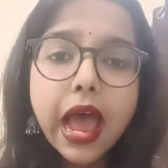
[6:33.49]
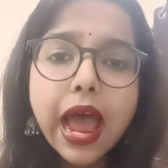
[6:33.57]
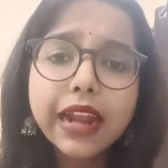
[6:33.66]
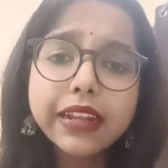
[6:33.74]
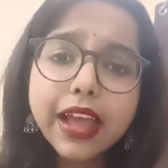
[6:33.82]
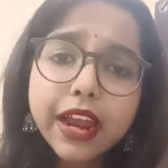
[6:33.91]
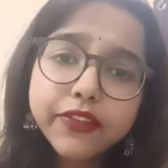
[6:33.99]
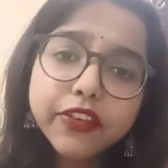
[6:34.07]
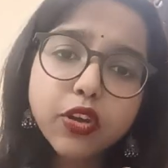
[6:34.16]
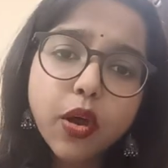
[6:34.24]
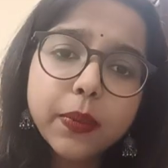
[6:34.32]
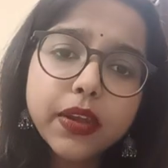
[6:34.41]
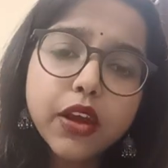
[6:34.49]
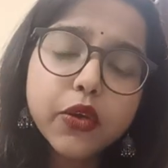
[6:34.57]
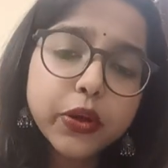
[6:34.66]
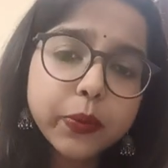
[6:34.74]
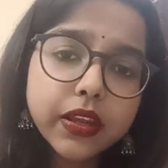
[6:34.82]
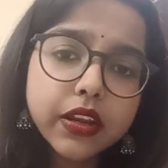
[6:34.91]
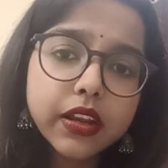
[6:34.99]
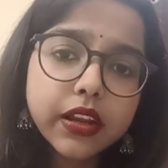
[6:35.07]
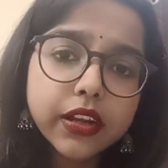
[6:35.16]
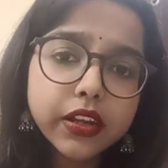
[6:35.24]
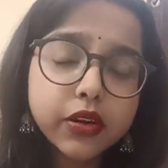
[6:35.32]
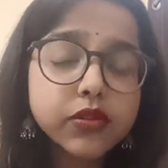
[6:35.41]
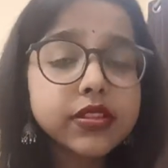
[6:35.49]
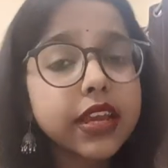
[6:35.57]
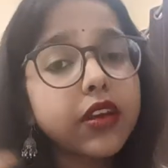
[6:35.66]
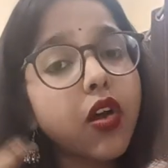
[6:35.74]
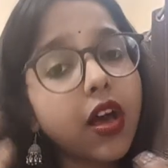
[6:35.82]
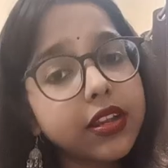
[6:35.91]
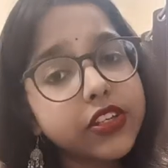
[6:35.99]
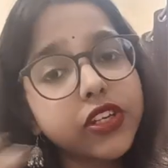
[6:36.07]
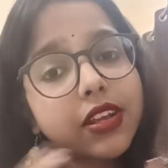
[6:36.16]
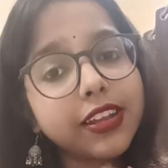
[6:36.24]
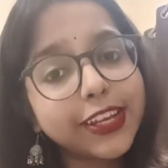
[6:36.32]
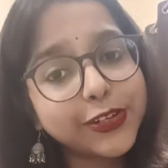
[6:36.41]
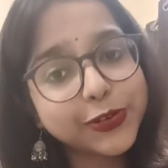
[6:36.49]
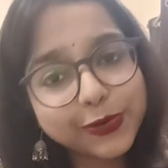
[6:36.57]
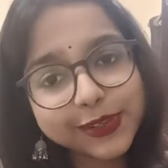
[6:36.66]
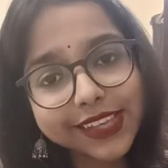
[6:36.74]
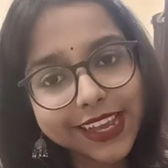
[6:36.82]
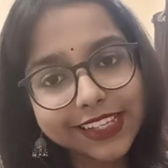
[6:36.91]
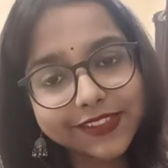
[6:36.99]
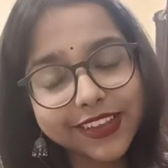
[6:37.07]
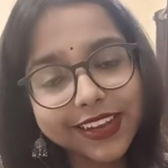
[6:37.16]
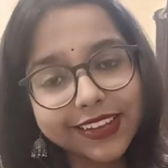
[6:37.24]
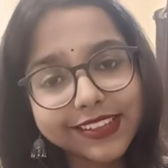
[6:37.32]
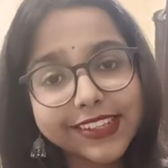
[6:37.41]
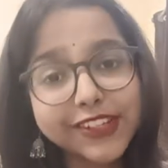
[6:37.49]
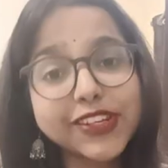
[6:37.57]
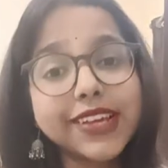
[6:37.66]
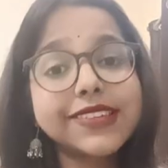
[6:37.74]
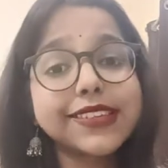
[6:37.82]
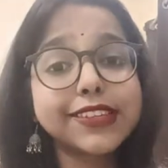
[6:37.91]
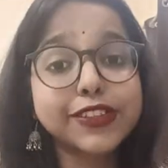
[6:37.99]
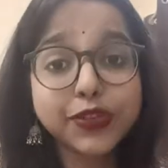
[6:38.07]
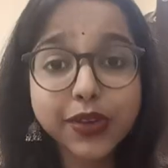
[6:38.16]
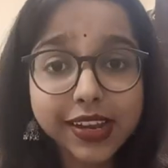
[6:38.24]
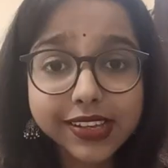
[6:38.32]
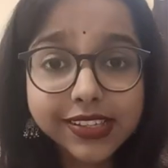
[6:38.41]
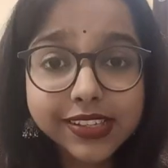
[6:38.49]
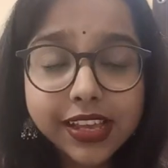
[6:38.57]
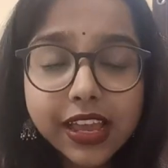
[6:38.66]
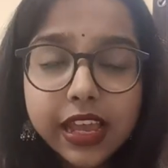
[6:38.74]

and that phenomena could be related to psychological issues as well, such as stress,